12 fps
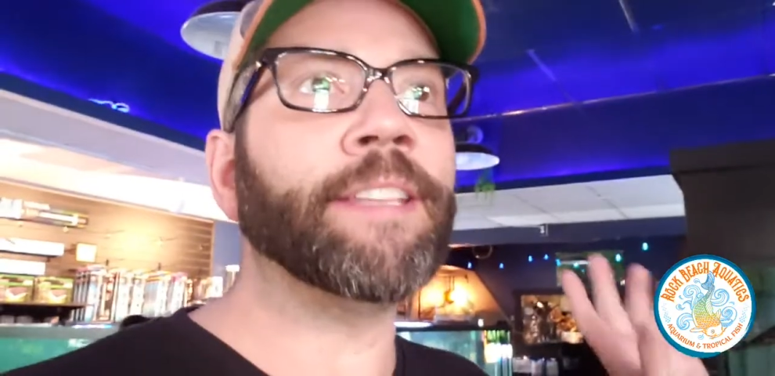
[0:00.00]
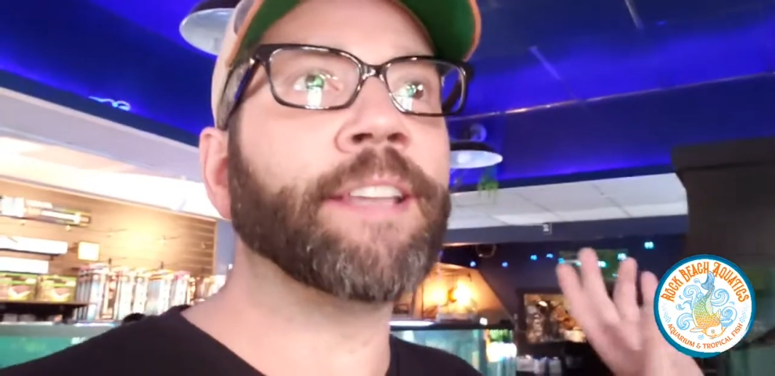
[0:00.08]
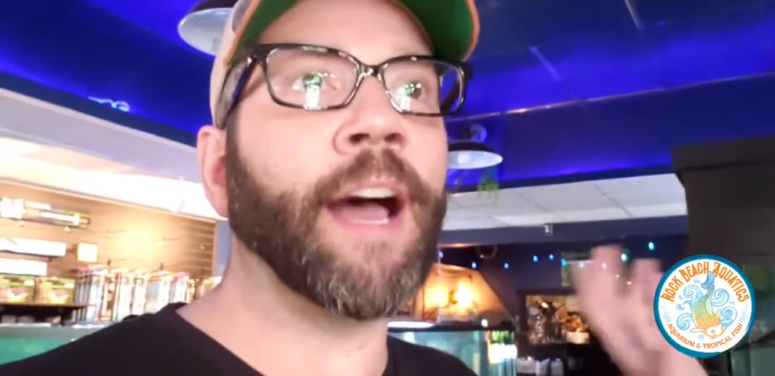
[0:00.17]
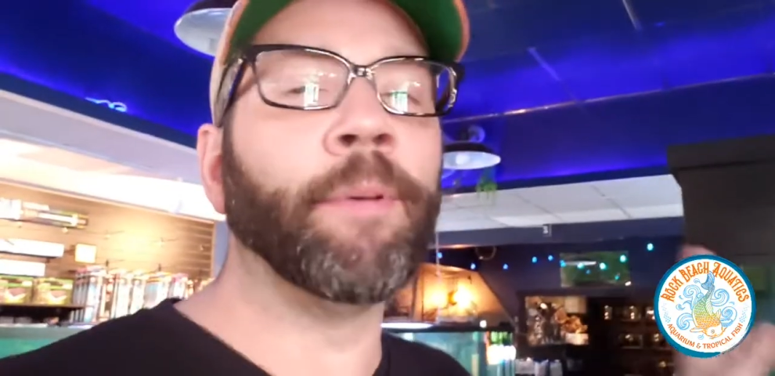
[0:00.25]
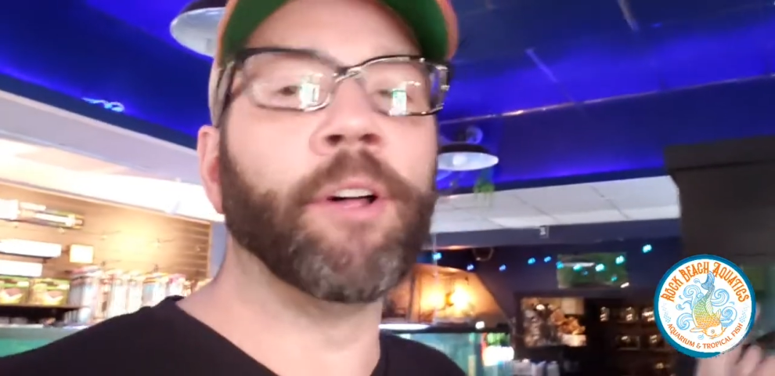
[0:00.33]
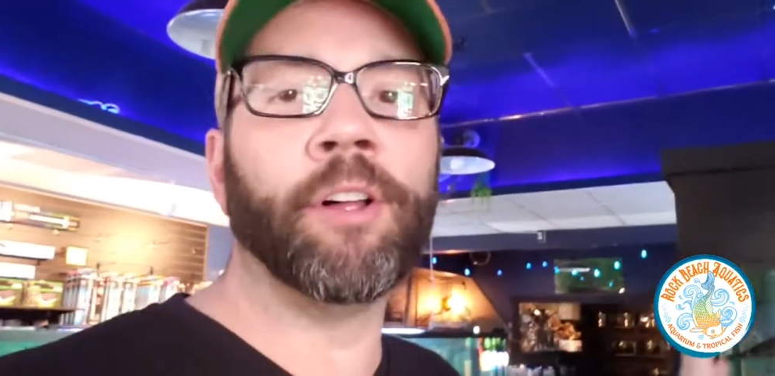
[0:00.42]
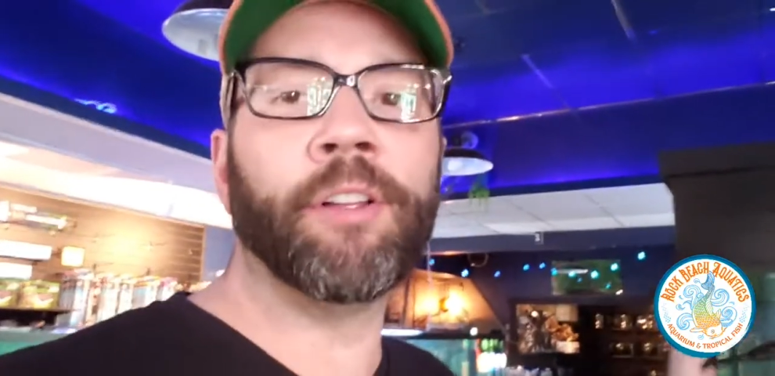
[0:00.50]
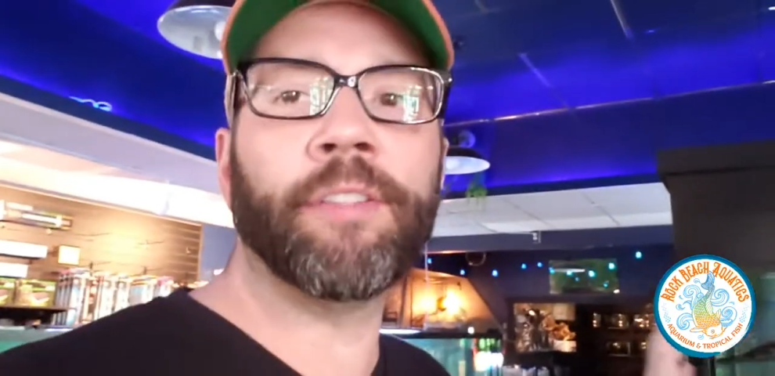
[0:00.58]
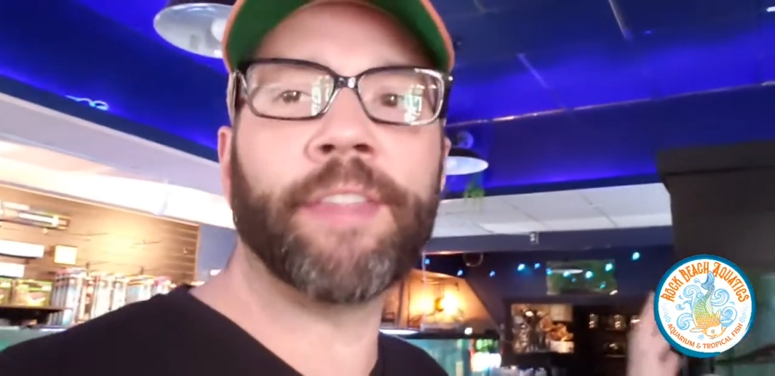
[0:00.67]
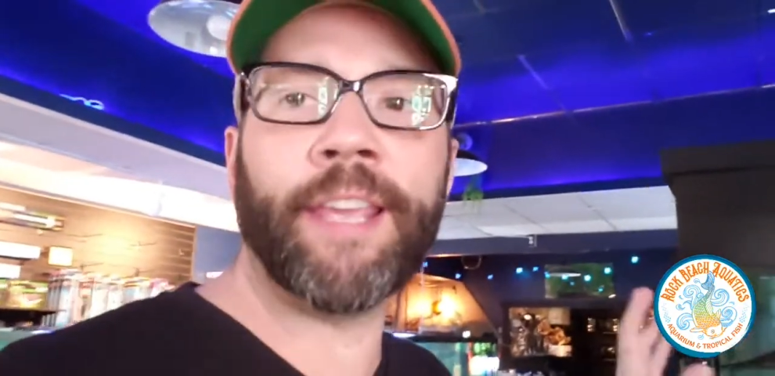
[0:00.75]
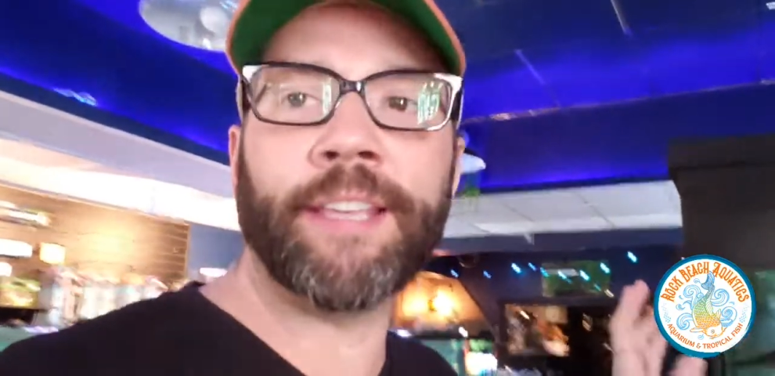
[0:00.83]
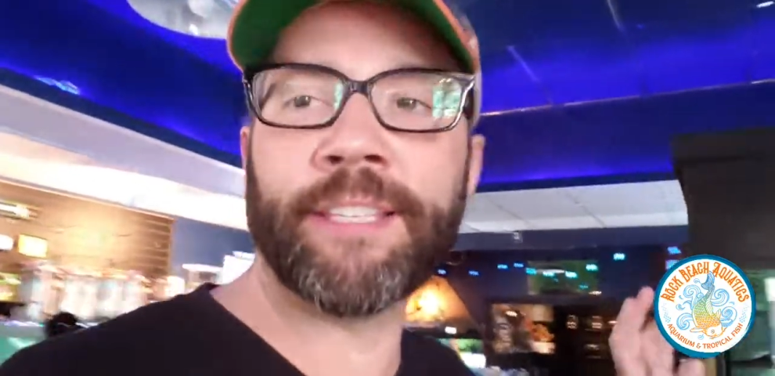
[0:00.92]
double
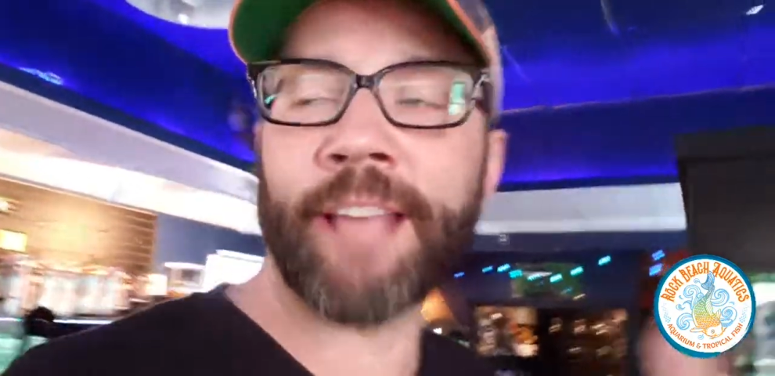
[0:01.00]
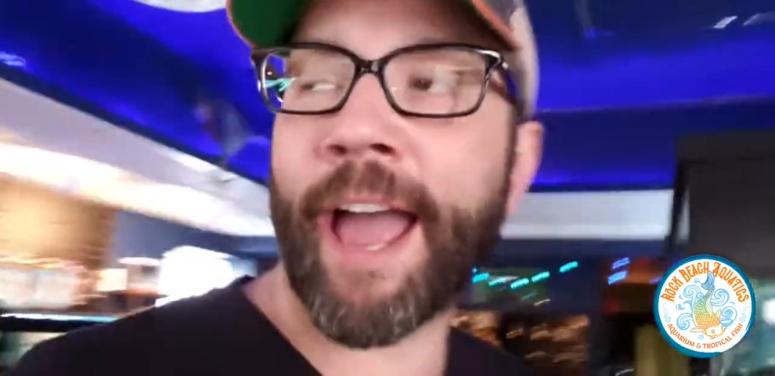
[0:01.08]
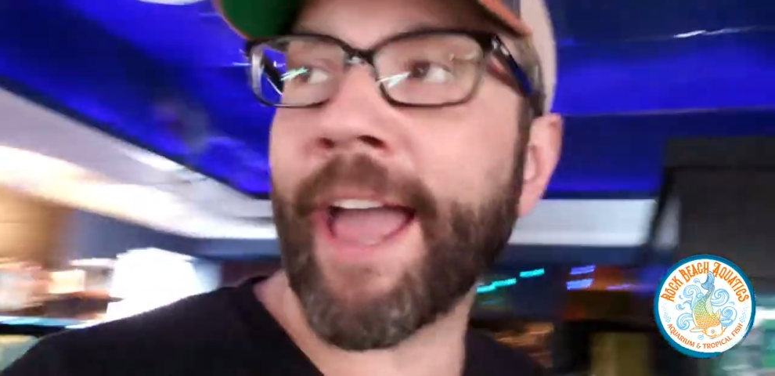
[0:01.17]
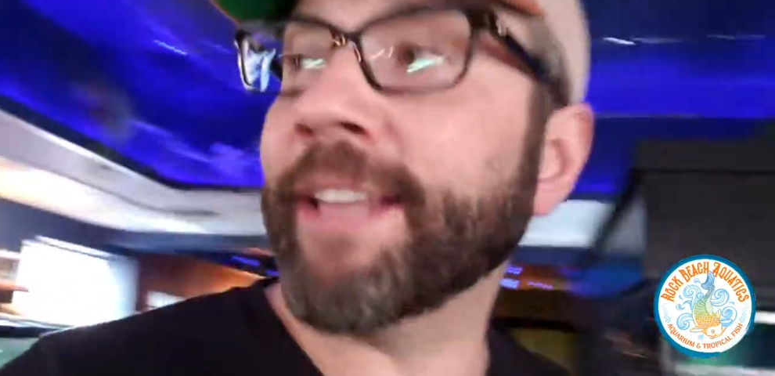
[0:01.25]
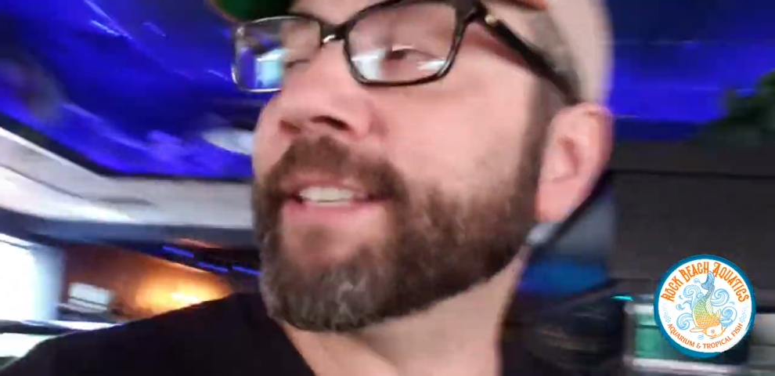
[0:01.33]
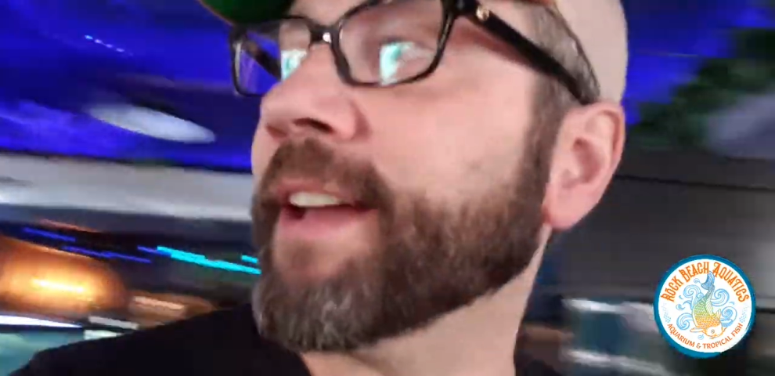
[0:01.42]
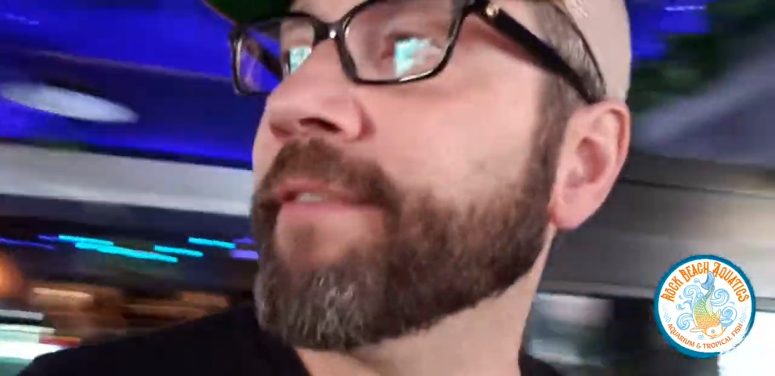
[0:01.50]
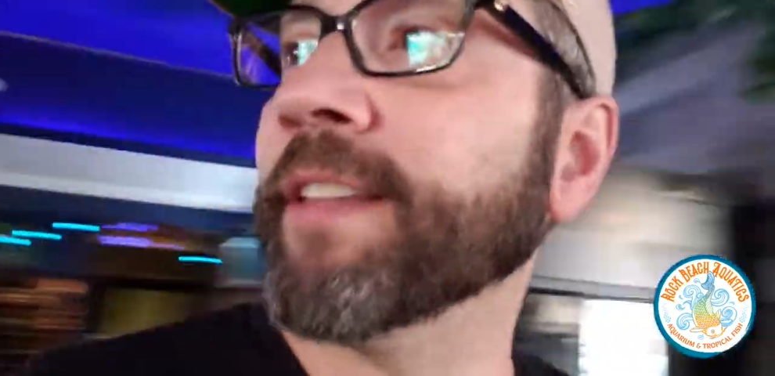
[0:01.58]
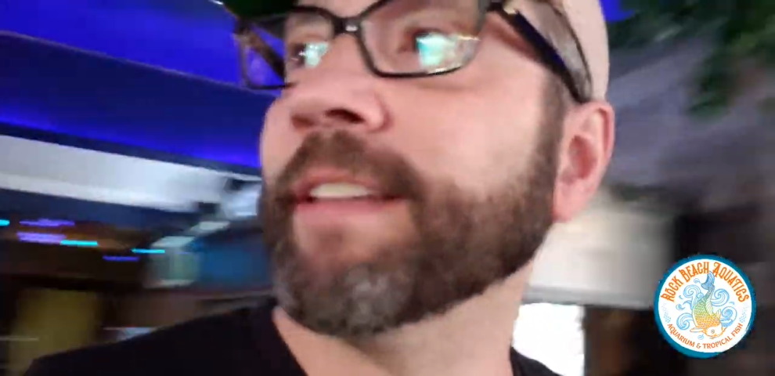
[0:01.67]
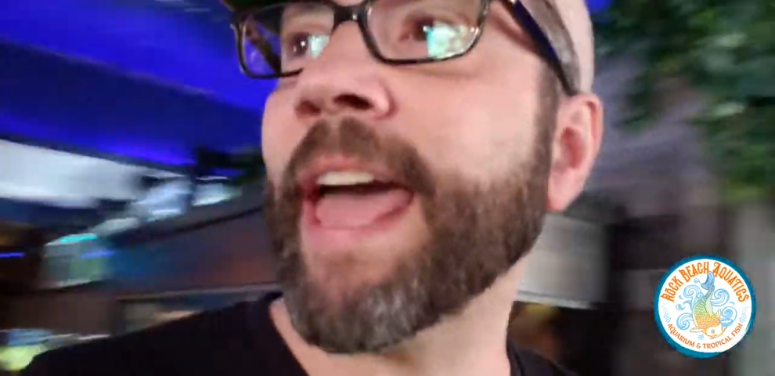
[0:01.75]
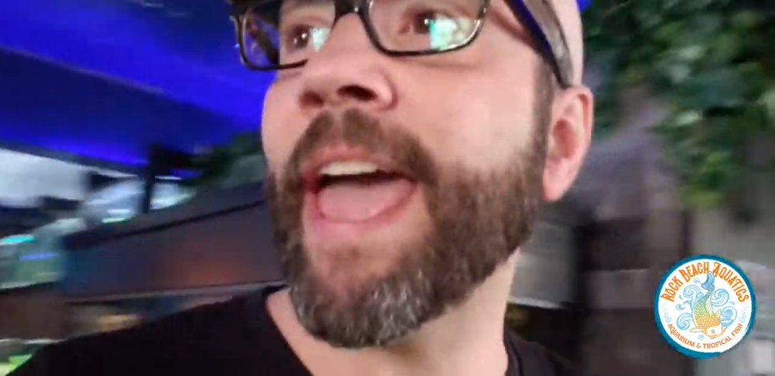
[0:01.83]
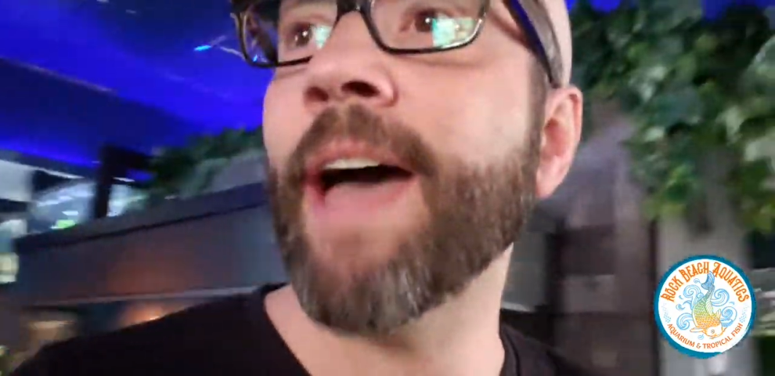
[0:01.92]
the size of
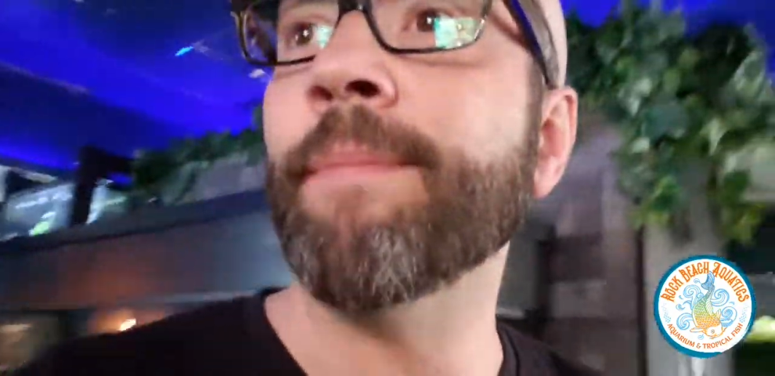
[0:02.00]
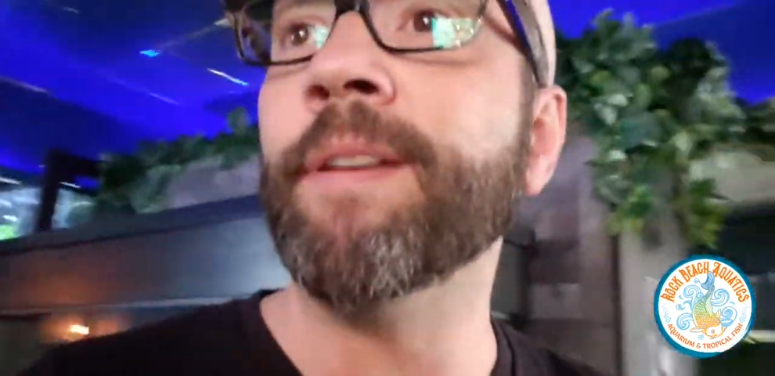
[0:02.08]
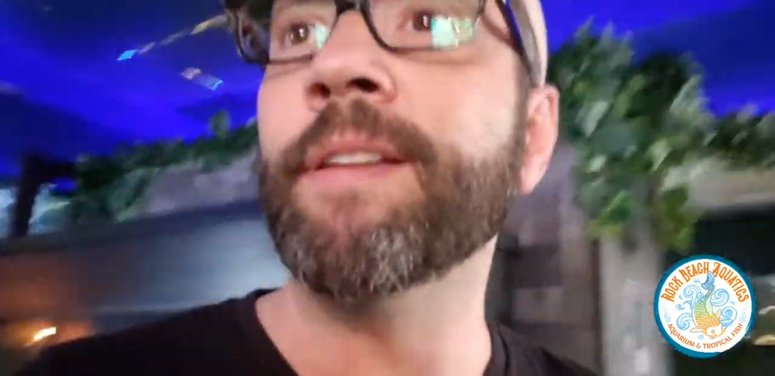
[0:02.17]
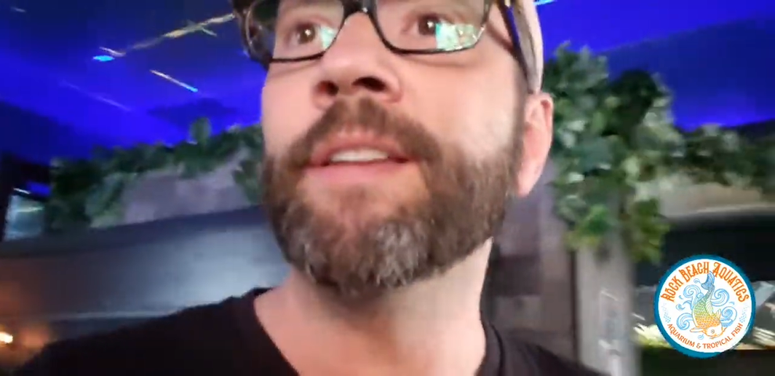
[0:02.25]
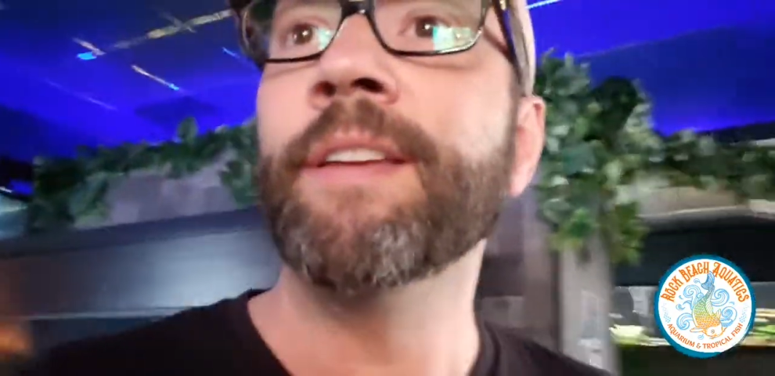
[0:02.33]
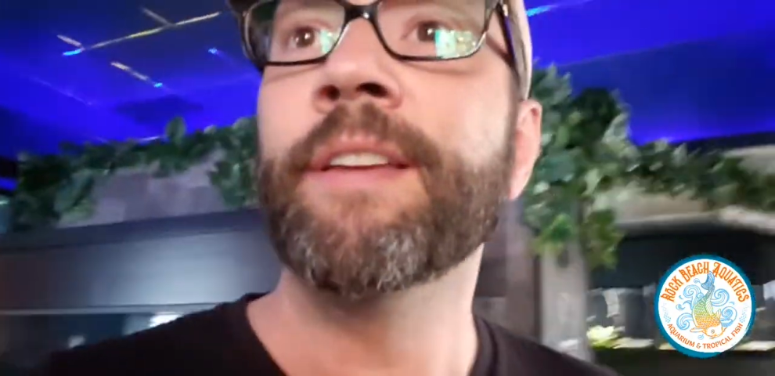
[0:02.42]
the lab